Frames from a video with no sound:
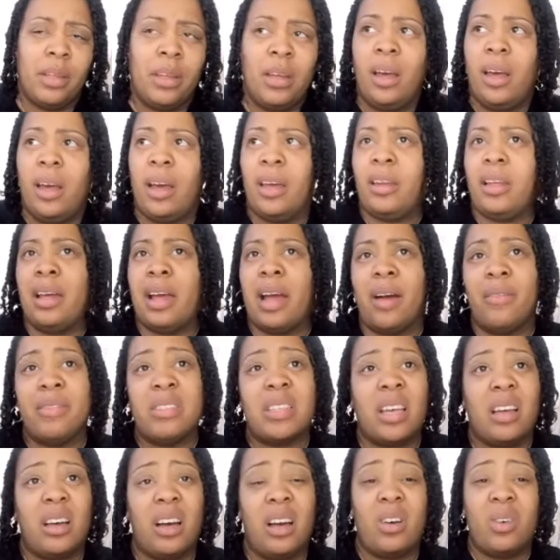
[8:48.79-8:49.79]
And then Al
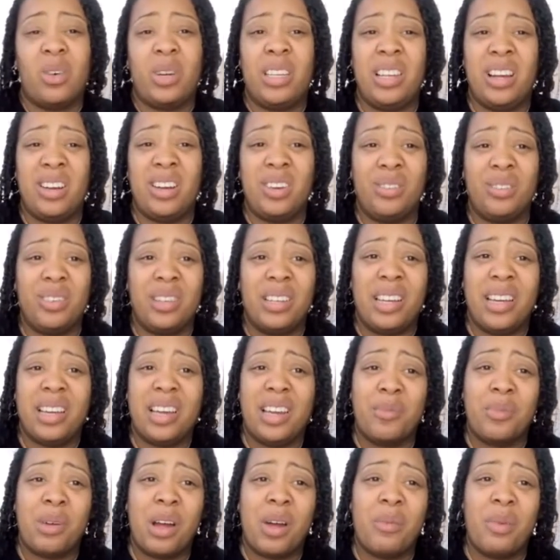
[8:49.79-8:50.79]
say, oh, he don't, he ain't got a
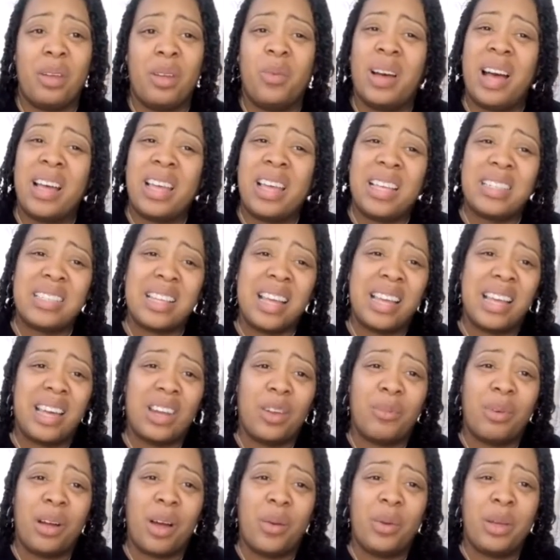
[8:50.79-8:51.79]
problem Well, I guess I ain't got a
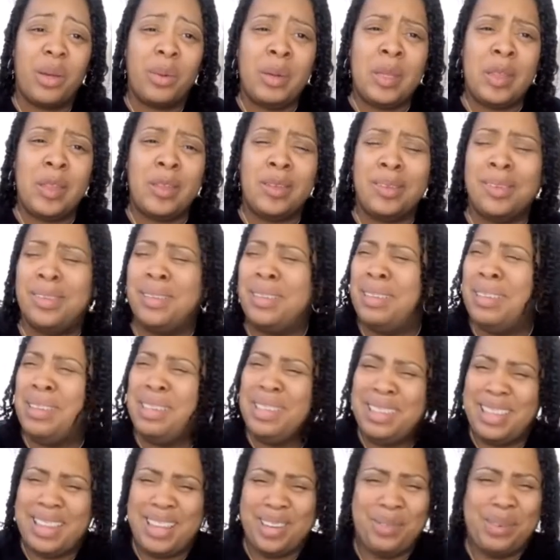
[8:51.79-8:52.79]
problem with him either.
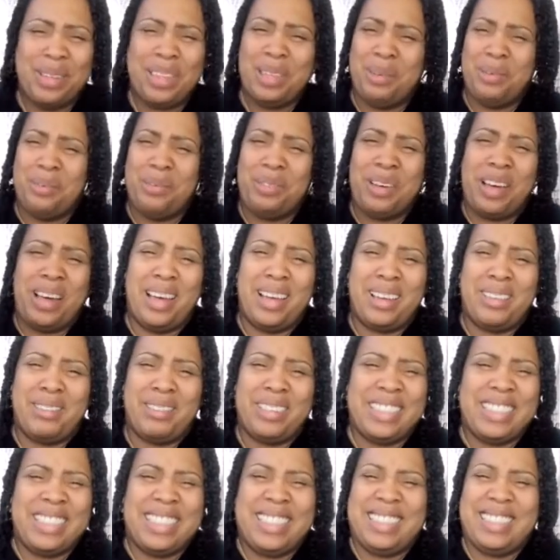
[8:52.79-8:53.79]
Like, what the fuck?
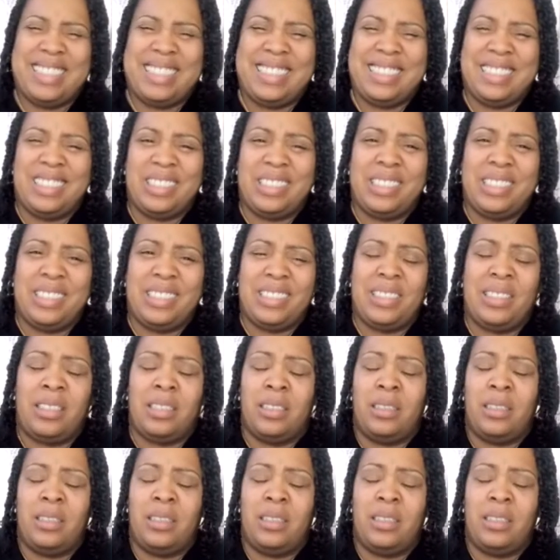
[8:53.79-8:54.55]
What the?